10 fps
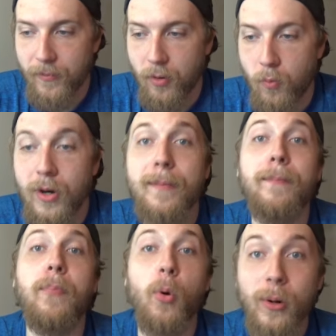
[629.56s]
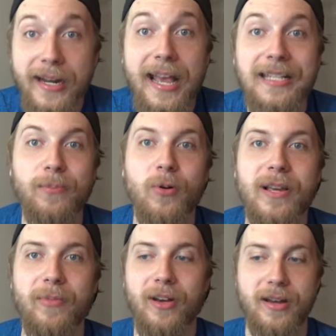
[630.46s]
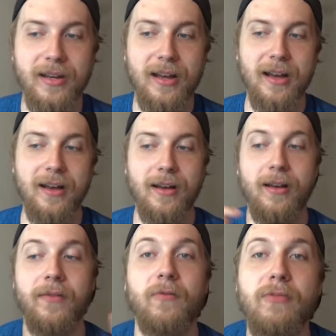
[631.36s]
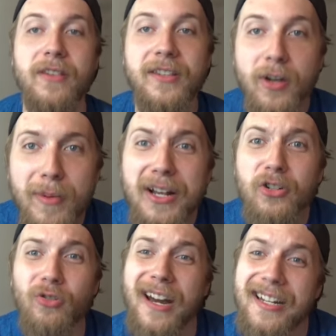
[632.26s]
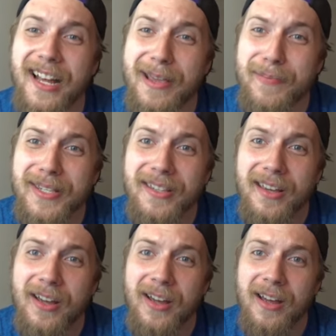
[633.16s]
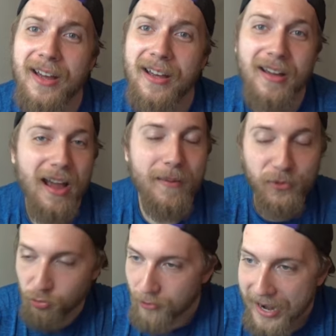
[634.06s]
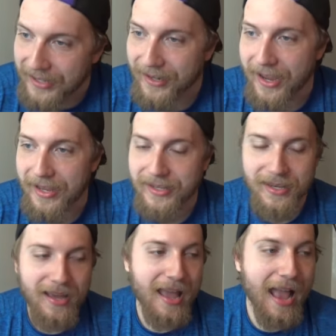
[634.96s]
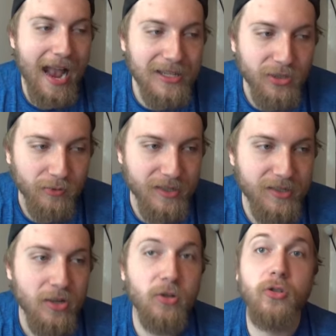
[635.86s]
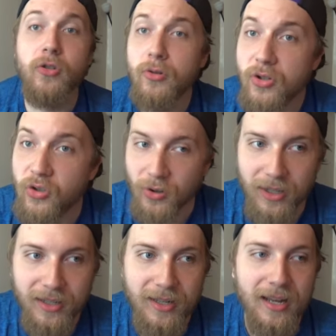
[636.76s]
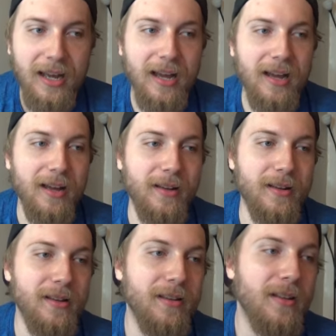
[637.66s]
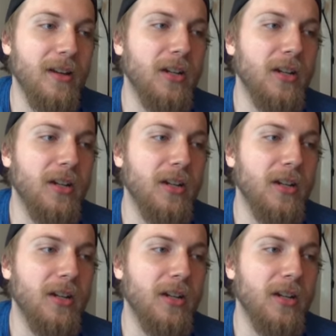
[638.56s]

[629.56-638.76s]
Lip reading: What a boring ass Pokemon. With so many good dragon types. Dragonite, Haxorus, Goodra, I